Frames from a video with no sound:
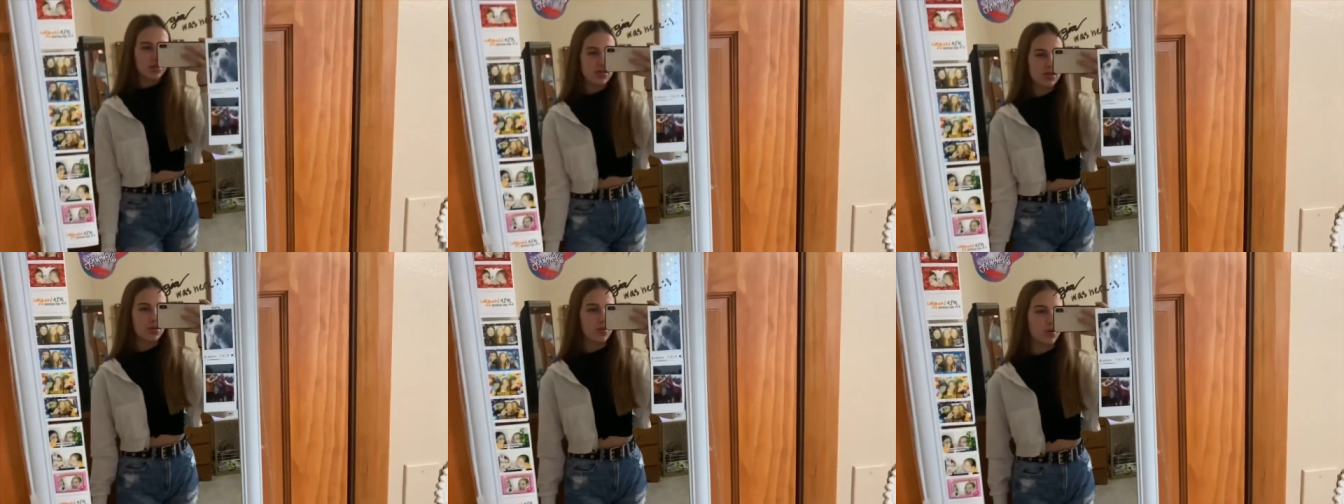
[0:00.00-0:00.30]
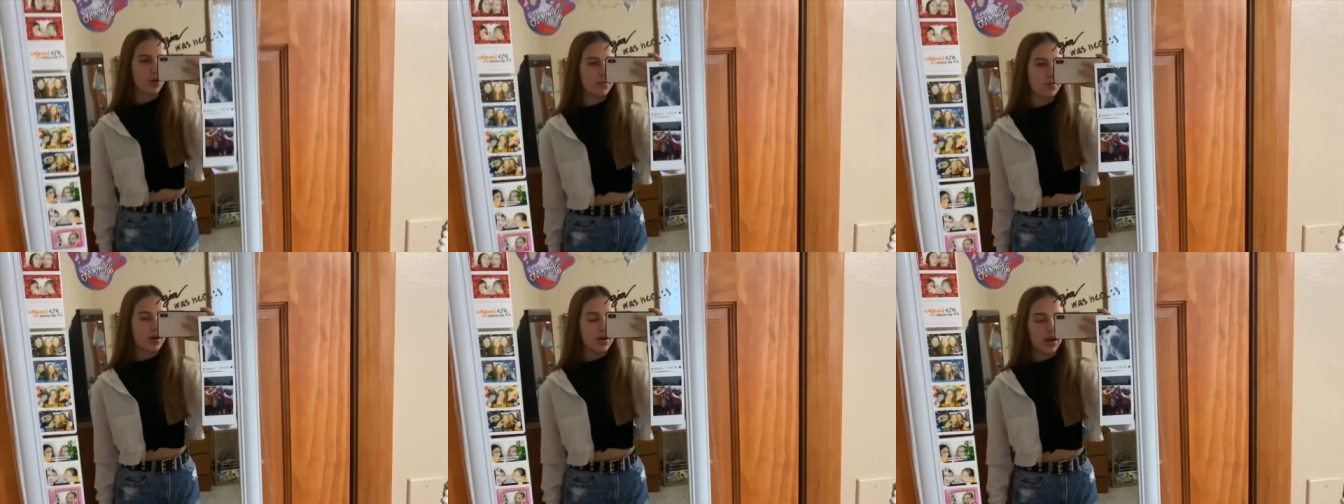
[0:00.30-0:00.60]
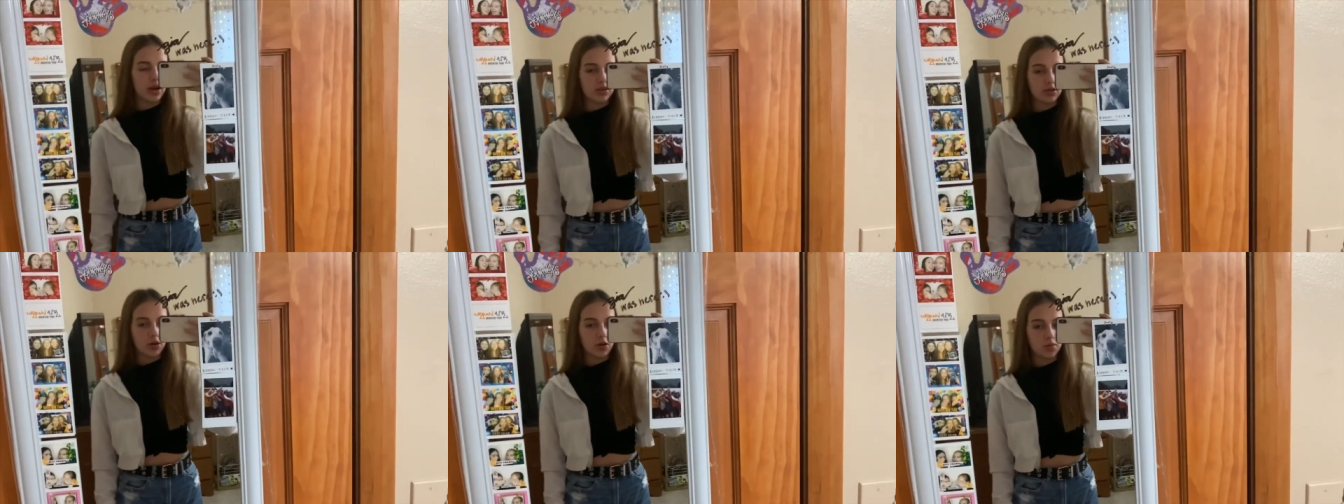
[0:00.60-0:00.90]
gonna wear my
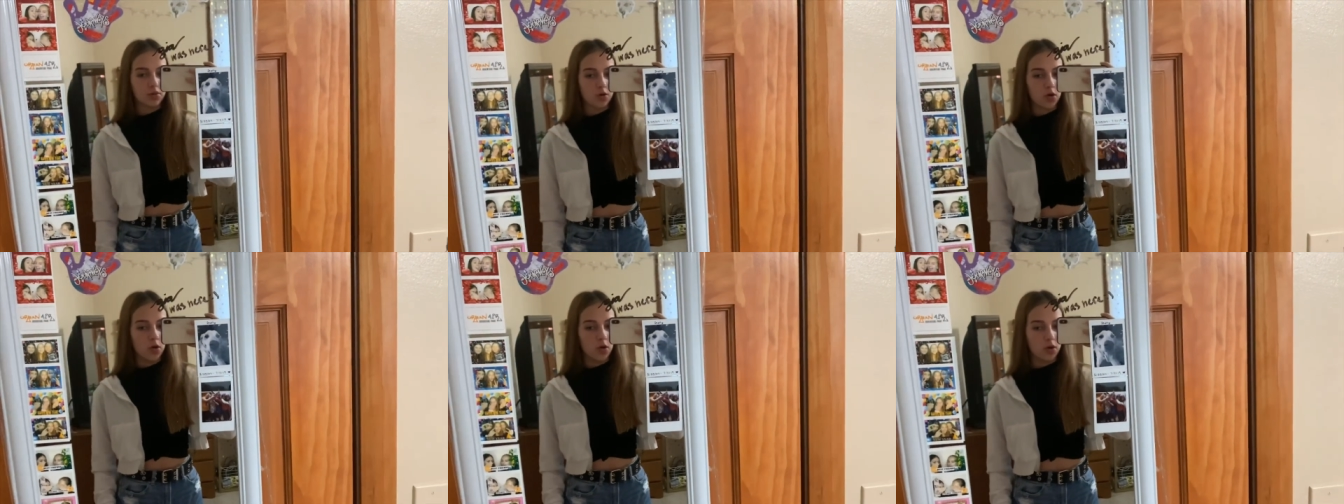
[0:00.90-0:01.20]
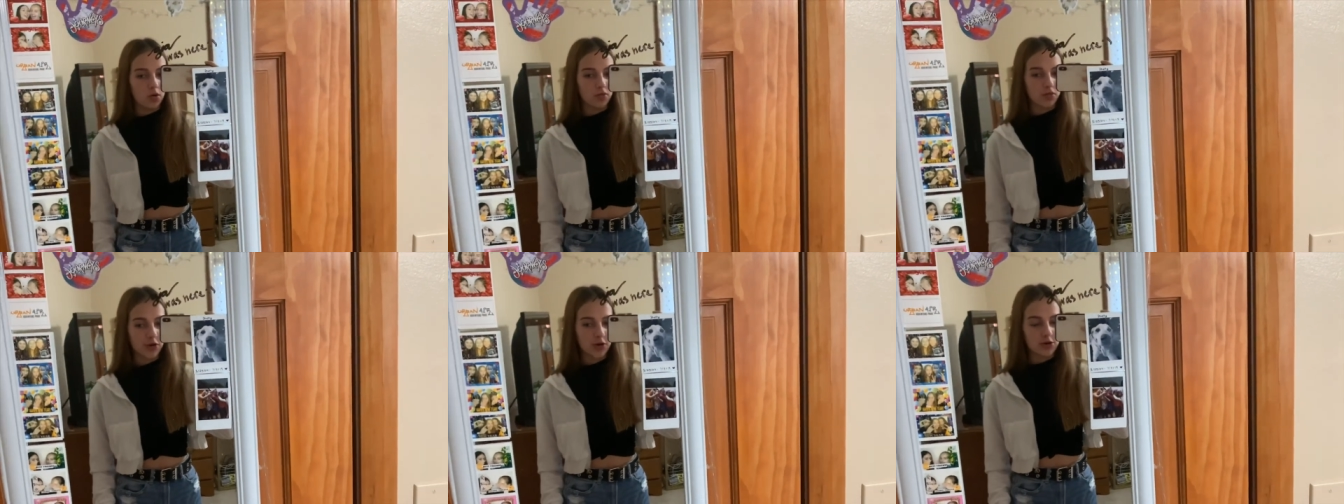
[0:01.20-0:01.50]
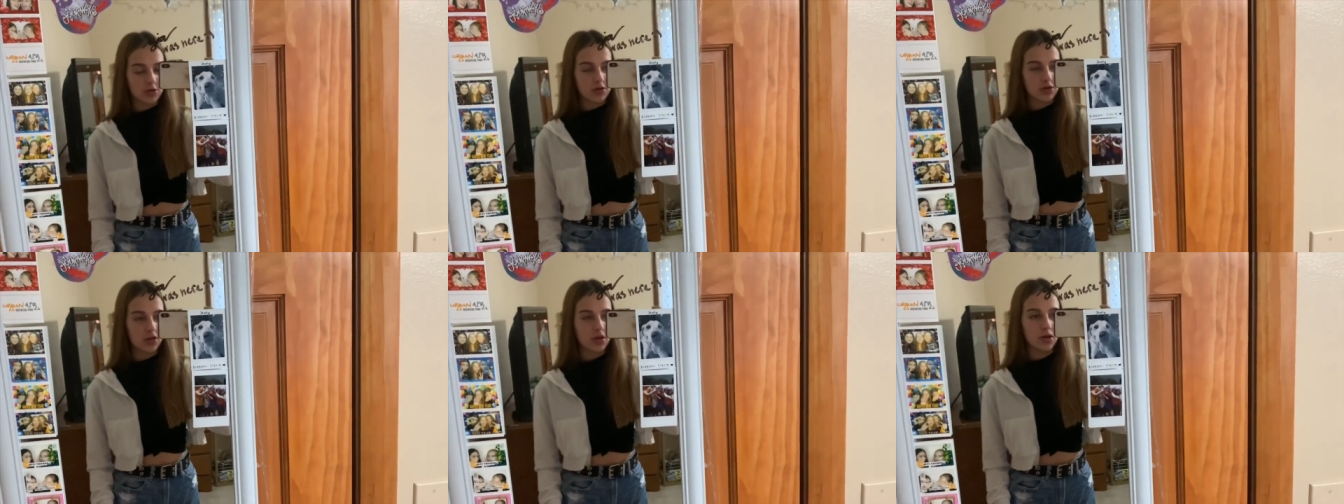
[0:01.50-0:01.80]
high-top
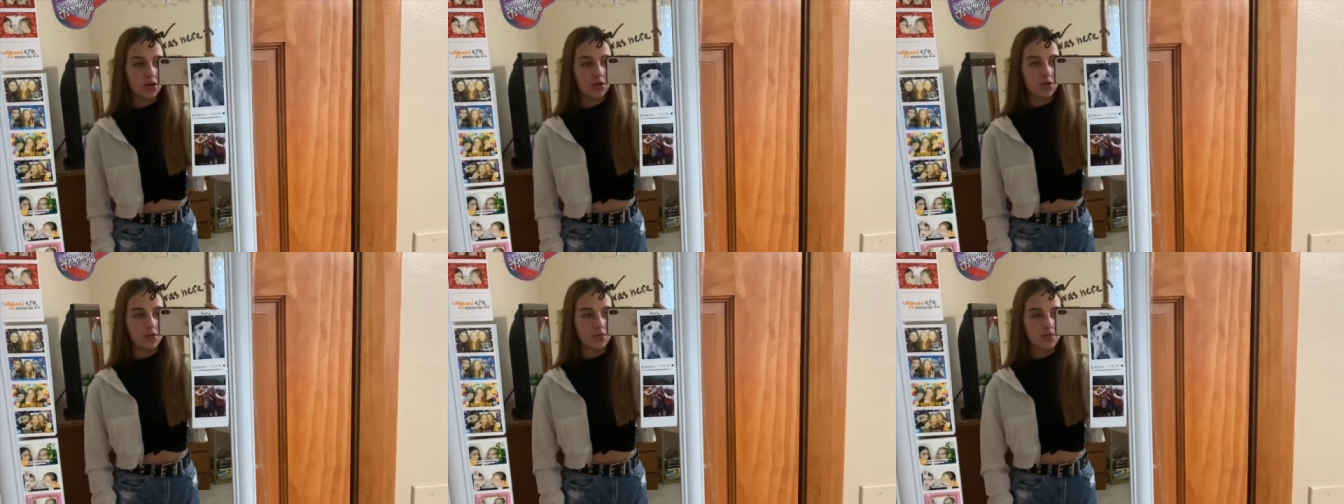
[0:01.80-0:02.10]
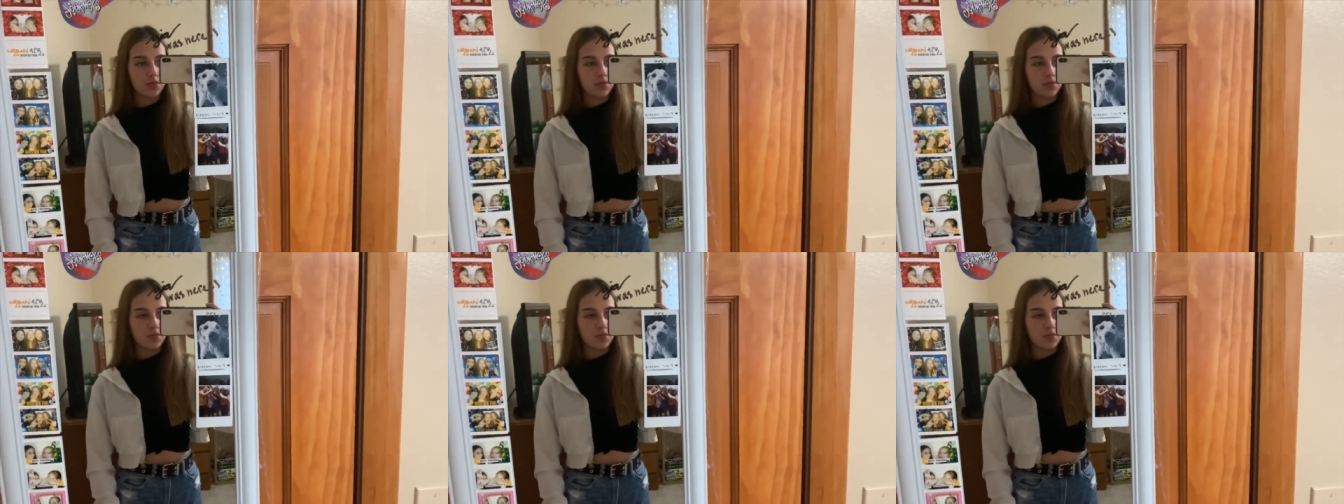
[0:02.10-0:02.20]
Converse, though.